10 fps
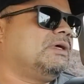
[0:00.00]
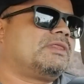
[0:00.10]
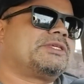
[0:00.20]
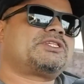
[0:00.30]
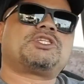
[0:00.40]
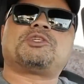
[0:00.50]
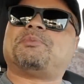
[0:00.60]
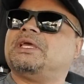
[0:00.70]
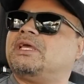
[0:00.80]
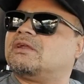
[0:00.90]

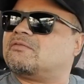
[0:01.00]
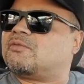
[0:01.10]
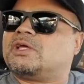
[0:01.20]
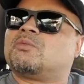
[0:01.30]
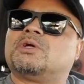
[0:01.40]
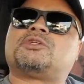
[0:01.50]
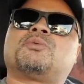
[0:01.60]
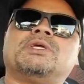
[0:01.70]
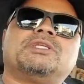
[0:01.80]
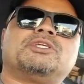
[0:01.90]
speed in which
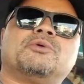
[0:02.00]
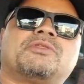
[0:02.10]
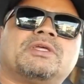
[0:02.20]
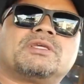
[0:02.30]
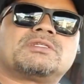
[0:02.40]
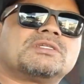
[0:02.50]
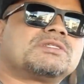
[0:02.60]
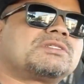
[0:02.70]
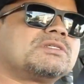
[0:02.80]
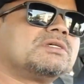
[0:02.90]
we do things
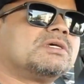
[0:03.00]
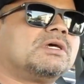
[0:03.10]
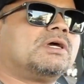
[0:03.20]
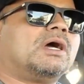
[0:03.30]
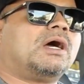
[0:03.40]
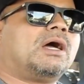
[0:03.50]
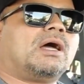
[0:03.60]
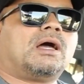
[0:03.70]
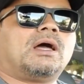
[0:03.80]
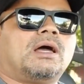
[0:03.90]
is
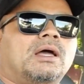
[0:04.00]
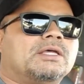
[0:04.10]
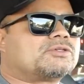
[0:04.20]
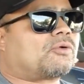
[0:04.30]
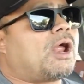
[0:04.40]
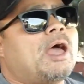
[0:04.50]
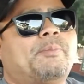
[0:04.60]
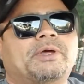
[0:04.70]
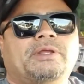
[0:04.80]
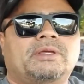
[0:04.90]

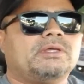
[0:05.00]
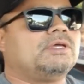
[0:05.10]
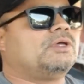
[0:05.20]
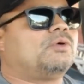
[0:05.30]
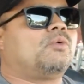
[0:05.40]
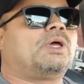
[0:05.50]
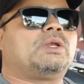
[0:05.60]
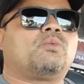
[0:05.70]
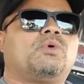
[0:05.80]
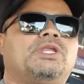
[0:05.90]
rapid,
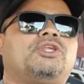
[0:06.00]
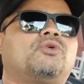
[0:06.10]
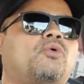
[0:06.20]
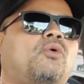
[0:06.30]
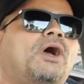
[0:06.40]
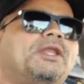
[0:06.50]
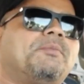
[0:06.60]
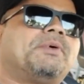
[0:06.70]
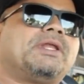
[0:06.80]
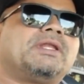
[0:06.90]
and we do quite a
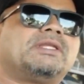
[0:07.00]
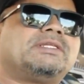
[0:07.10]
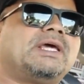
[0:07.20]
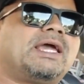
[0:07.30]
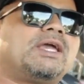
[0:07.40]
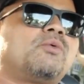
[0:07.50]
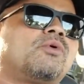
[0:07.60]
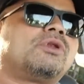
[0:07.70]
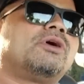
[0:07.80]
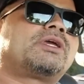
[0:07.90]
bit in a day.
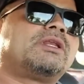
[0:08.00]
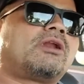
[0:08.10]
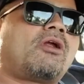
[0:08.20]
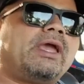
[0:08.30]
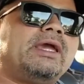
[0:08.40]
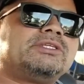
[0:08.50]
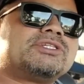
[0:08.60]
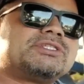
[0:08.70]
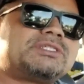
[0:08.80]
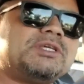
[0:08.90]
We're looking at our
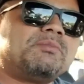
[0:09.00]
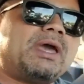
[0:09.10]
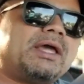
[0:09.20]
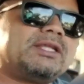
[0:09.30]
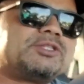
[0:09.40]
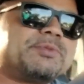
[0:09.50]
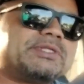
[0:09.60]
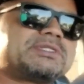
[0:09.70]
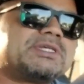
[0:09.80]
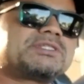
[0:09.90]
agency
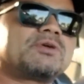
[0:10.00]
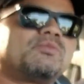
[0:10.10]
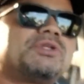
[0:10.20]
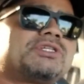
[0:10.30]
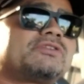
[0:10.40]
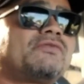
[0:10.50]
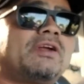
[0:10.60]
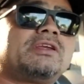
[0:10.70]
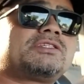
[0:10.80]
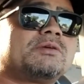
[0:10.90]
management system, which is
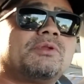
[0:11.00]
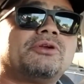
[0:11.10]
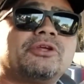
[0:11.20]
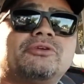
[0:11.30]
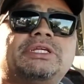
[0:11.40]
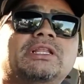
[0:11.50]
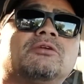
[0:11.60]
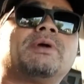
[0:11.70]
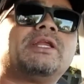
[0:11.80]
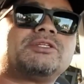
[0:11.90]
very similar to your dealer
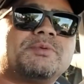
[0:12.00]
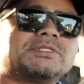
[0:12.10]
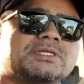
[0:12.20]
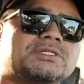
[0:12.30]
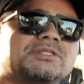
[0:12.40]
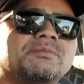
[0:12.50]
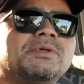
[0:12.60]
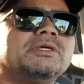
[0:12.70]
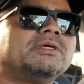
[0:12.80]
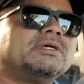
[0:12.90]
management system,
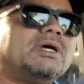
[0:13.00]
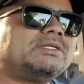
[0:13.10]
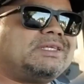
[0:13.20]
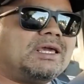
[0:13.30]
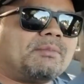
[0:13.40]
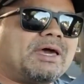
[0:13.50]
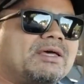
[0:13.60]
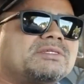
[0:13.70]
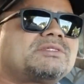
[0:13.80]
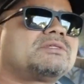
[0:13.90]

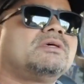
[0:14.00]
DMS,